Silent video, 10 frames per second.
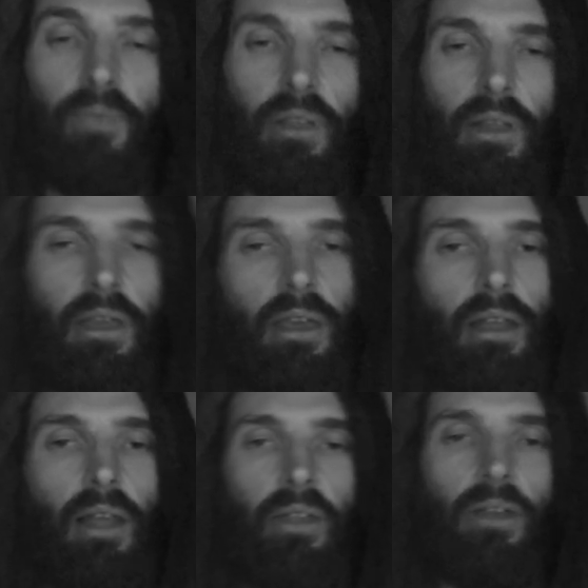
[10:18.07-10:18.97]
I like it. I
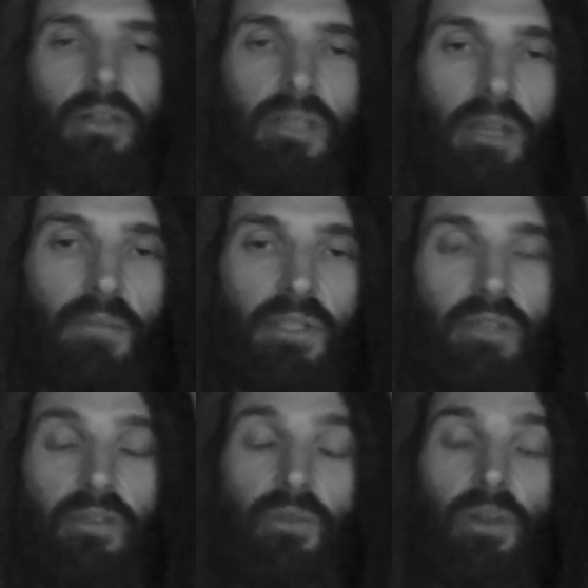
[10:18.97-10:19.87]
like the concept.
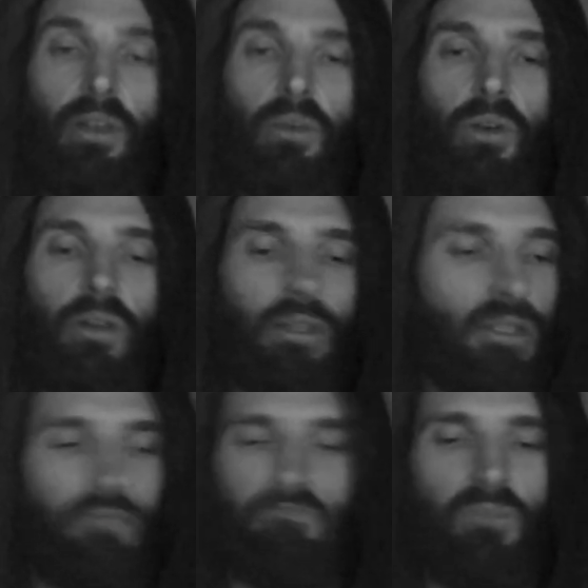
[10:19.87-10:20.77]
If it really
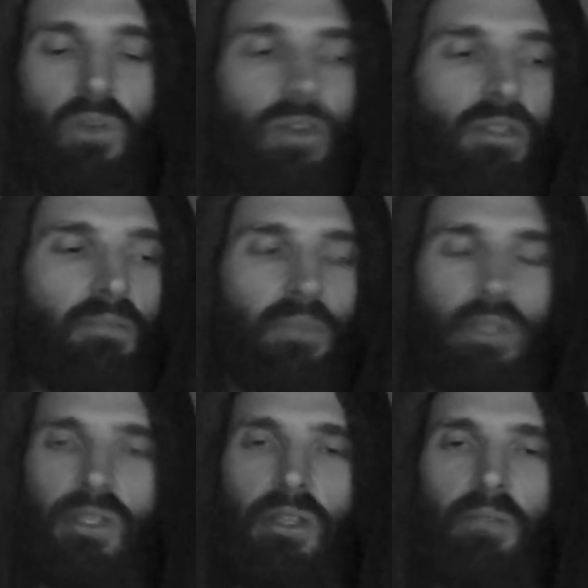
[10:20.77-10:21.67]
works, awesome.
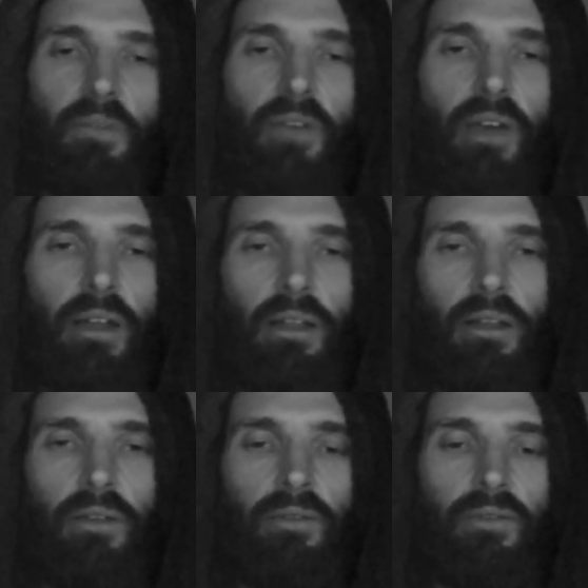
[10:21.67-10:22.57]
That's going to provide a
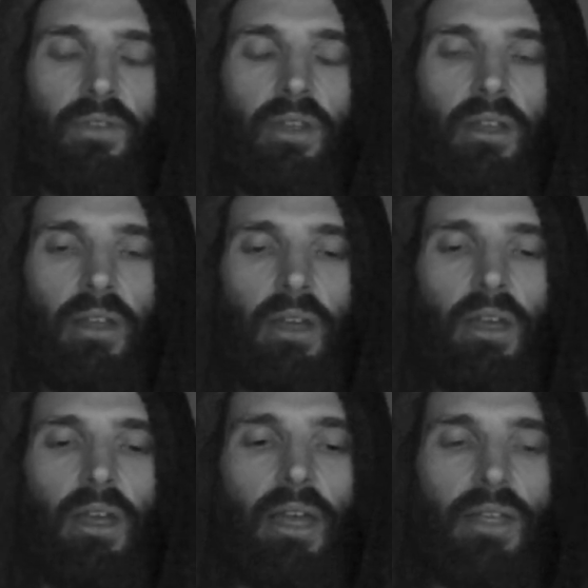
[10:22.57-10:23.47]
lot of
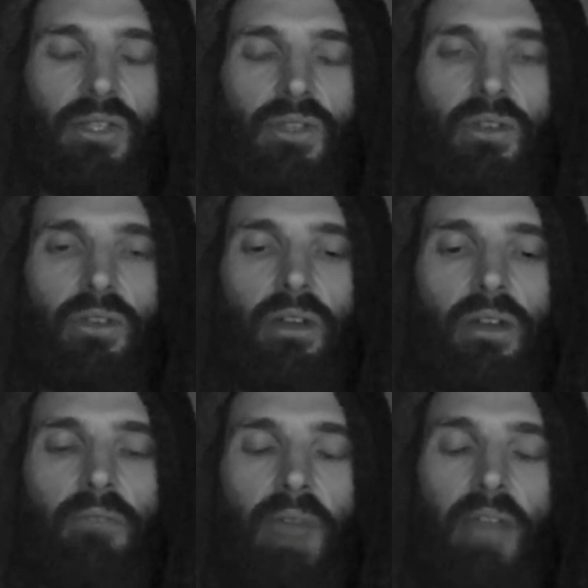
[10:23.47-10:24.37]

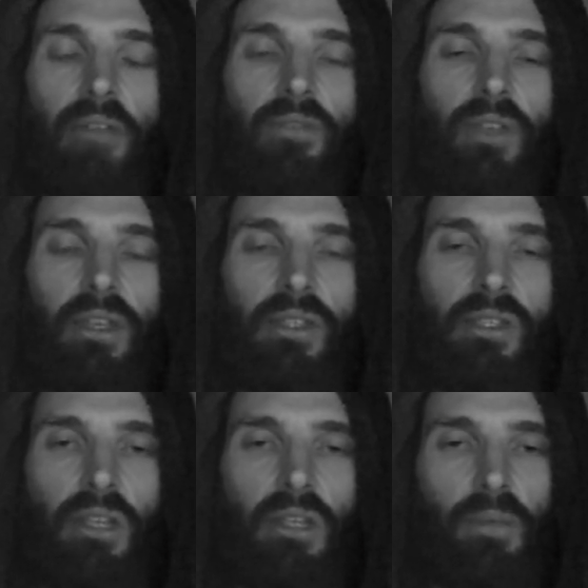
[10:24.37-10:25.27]
extra
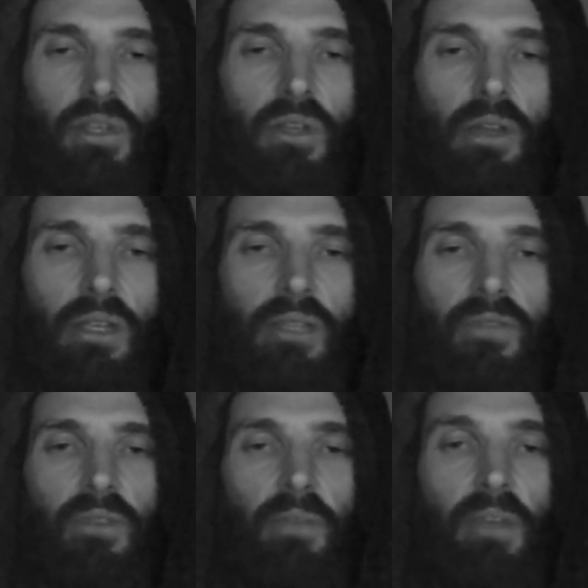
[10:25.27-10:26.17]
benefits and opportunities
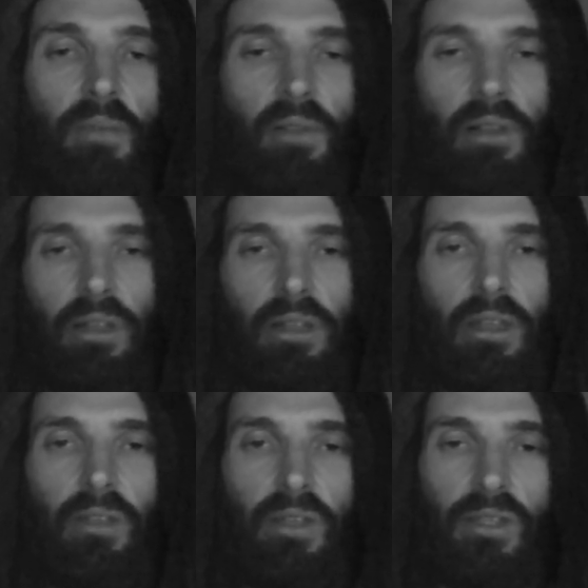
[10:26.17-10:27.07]
for the people
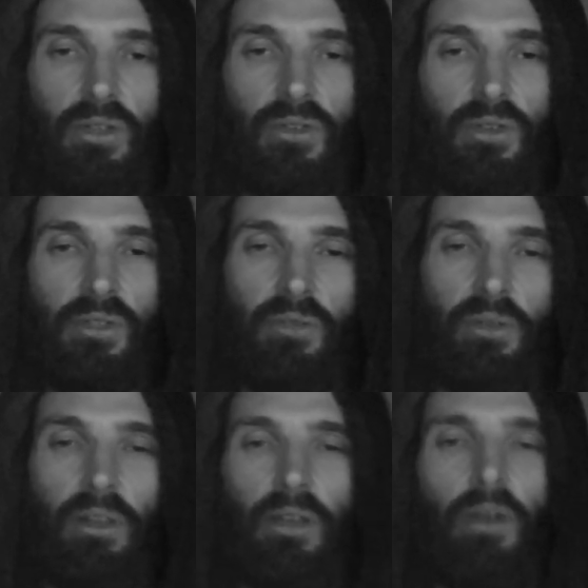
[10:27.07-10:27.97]
in these countries who
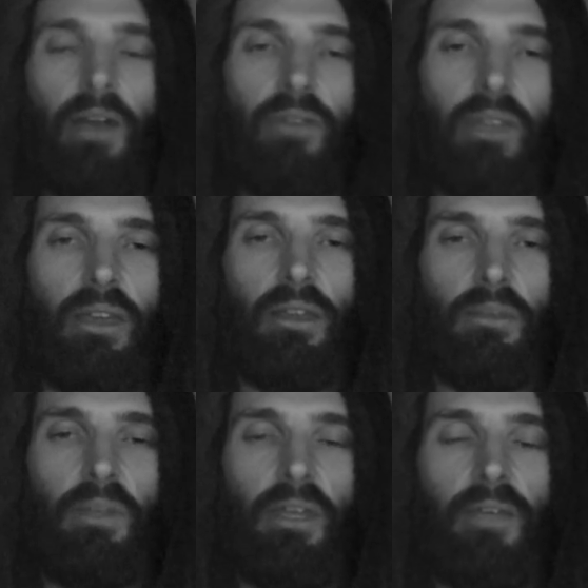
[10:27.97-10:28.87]
really don't have any at
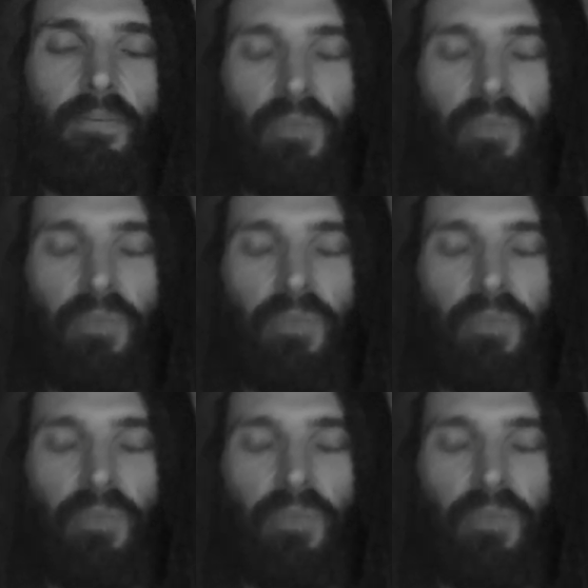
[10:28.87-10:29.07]
the minute.